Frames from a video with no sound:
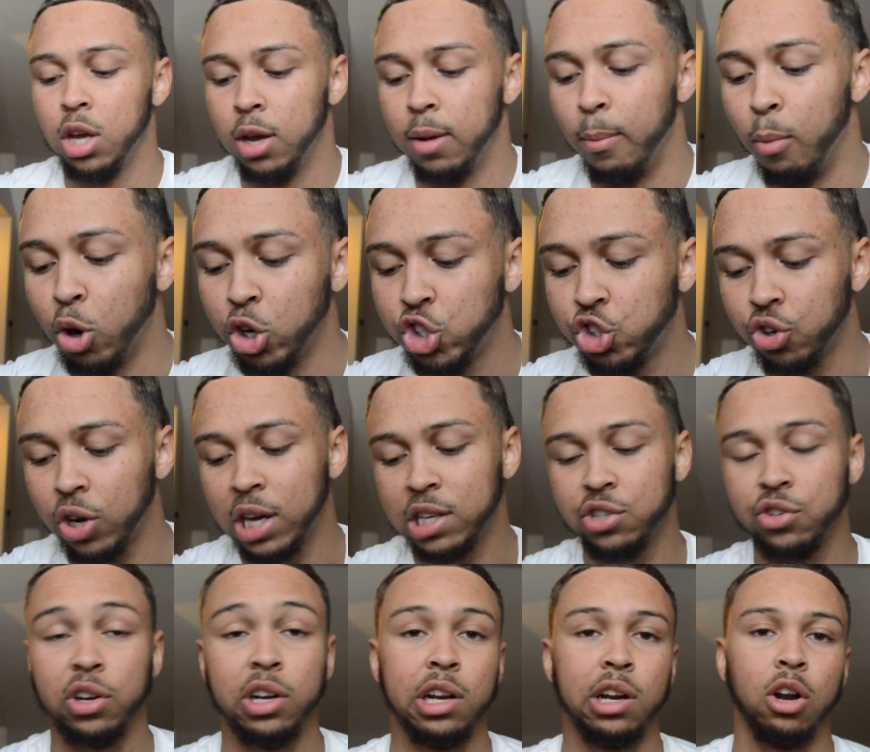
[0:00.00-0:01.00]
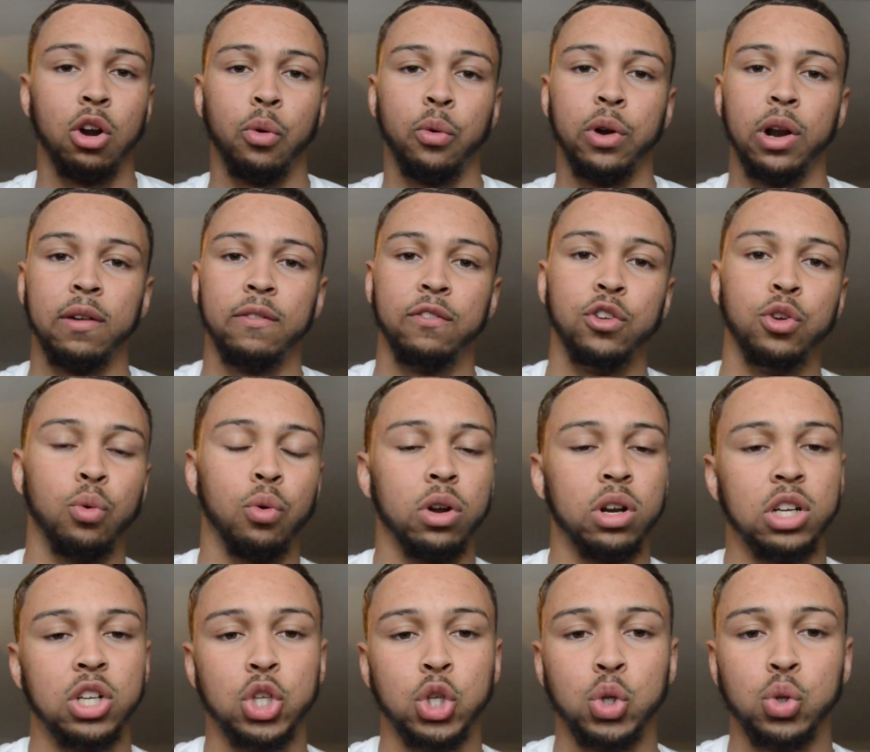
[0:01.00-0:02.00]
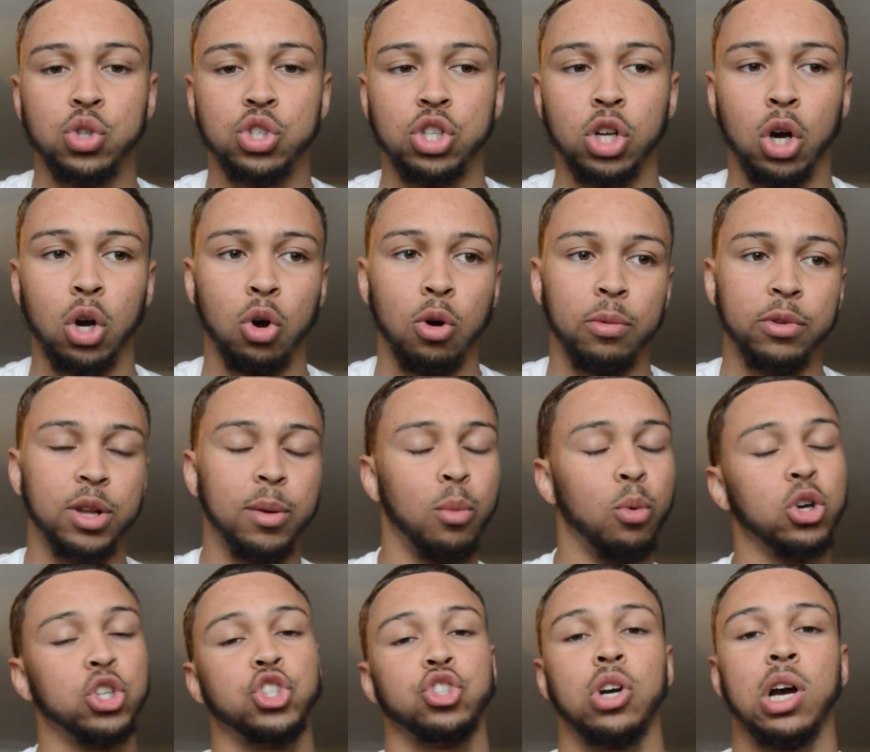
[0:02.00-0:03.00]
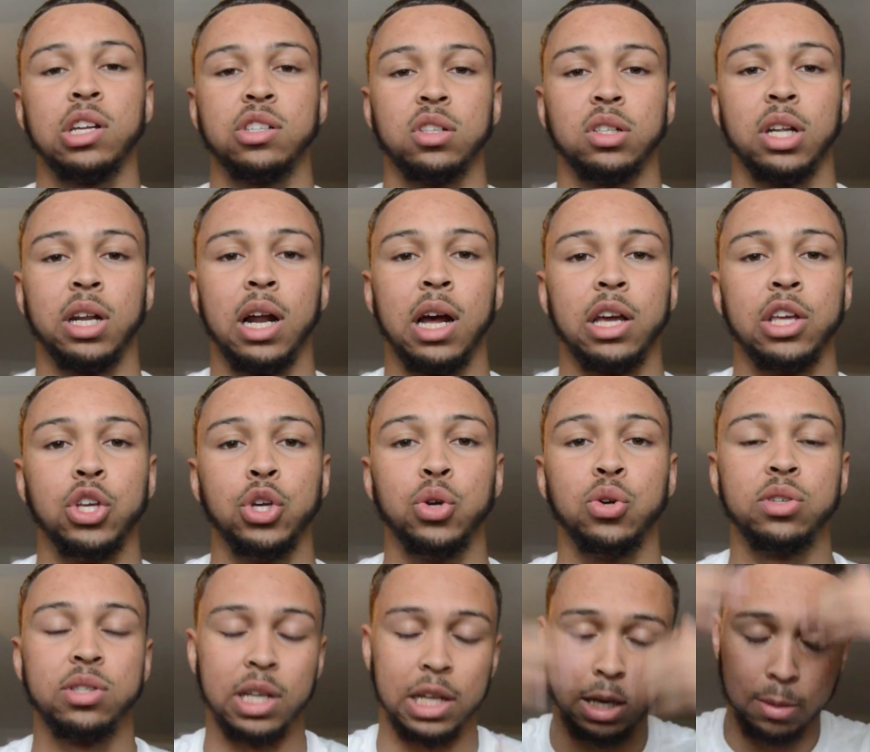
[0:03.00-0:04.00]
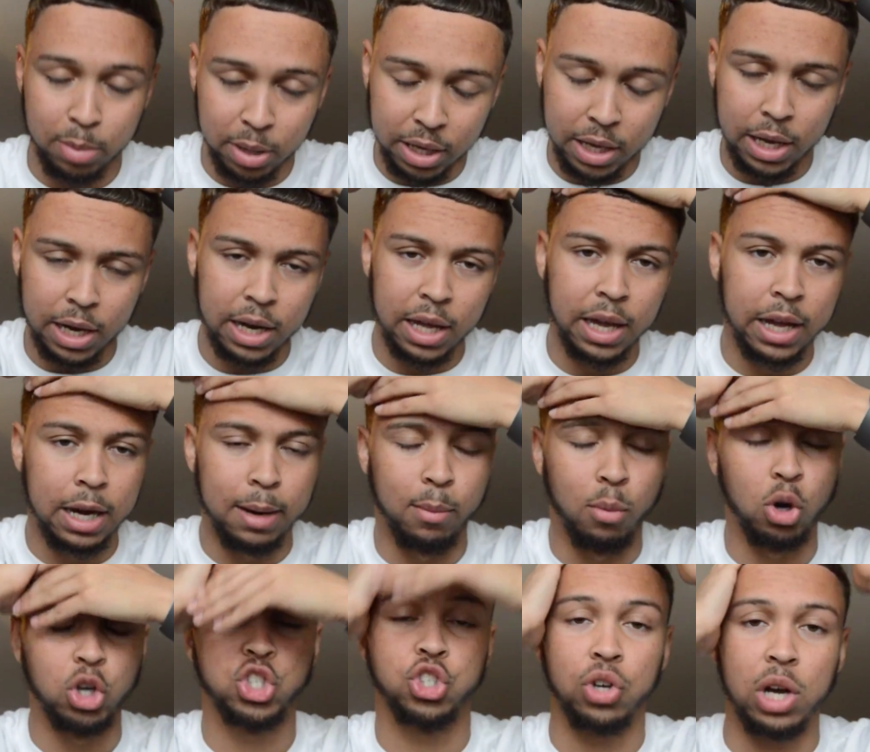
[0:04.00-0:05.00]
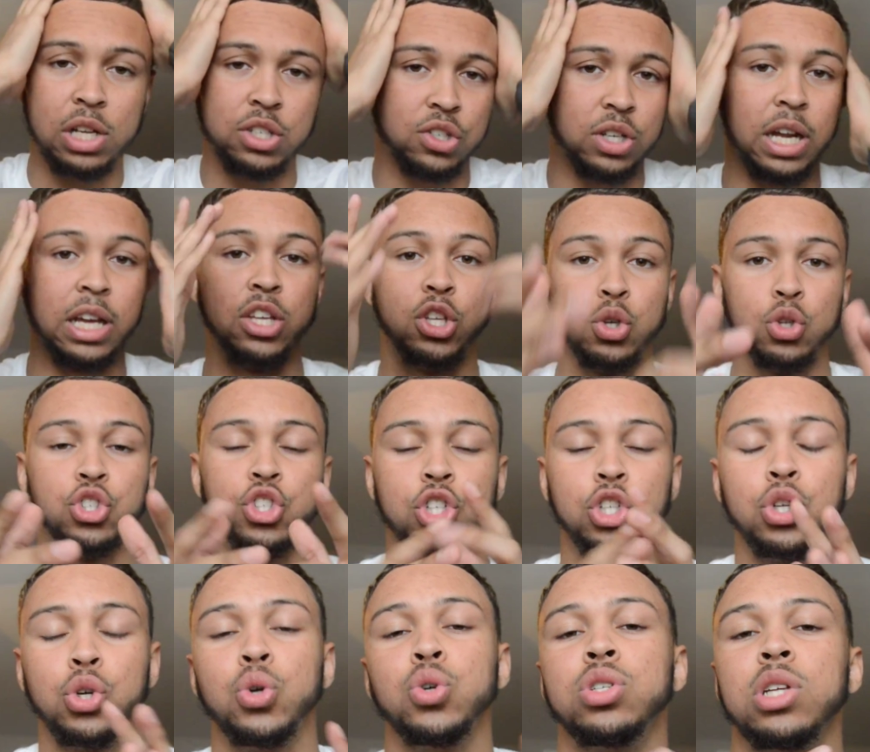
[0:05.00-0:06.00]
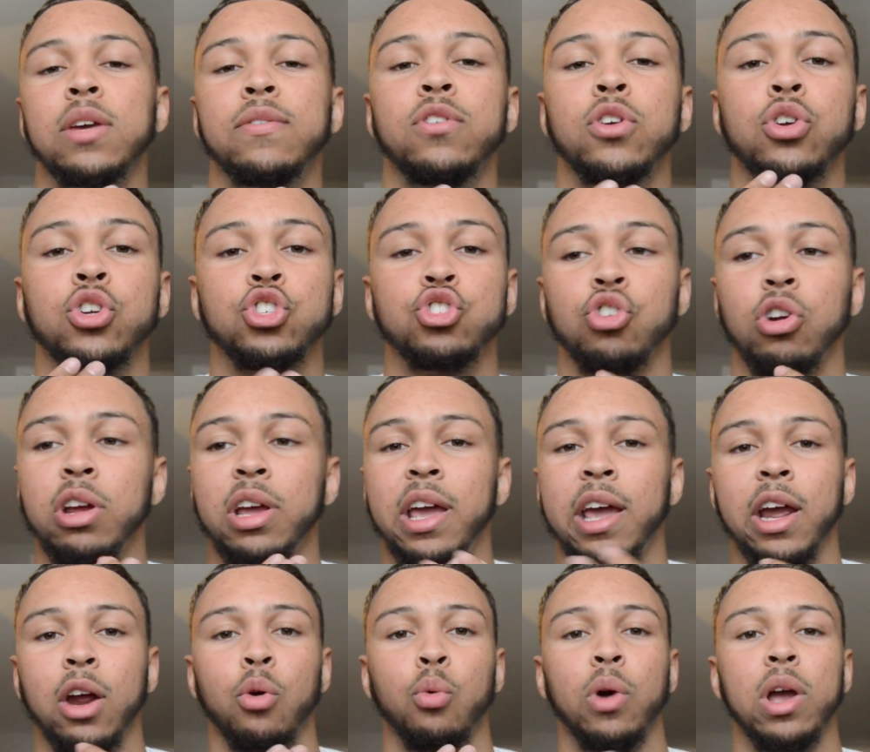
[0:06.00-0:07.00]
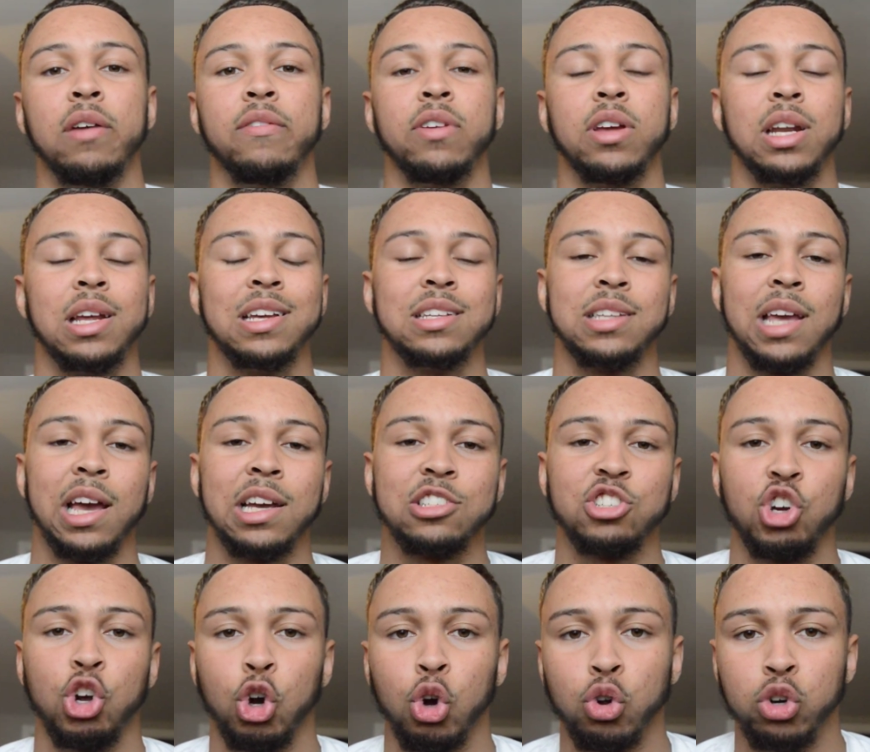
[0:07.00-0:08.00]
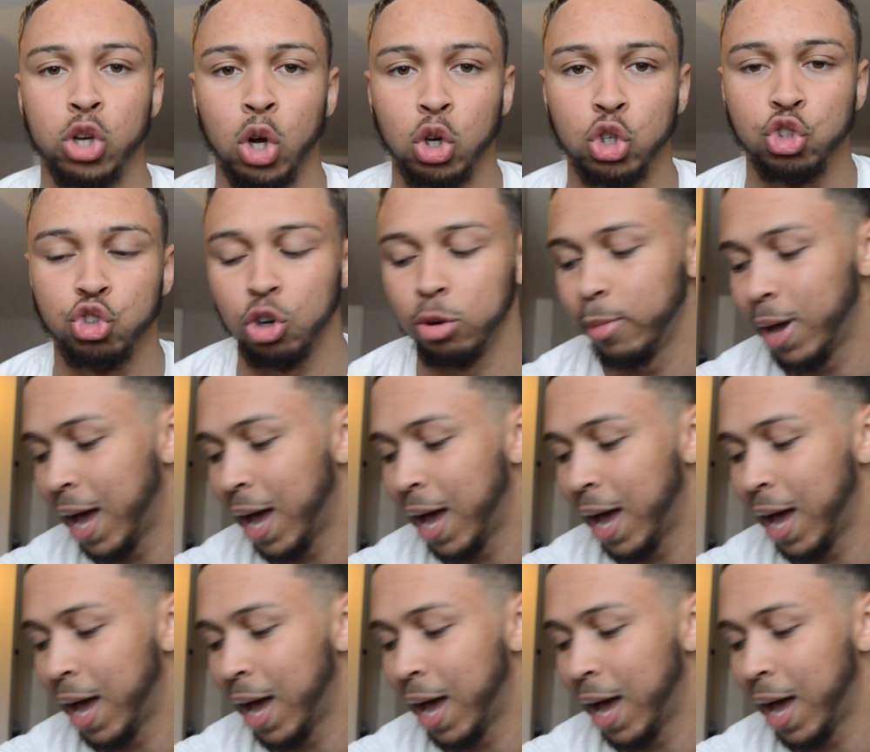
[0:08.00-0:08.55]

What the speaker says: moisturizer in it or whatever you want to do. So the moisturizer that I used in the beginning and the moisturizer that you should use if you're straight hair waving is S-Curl No Drip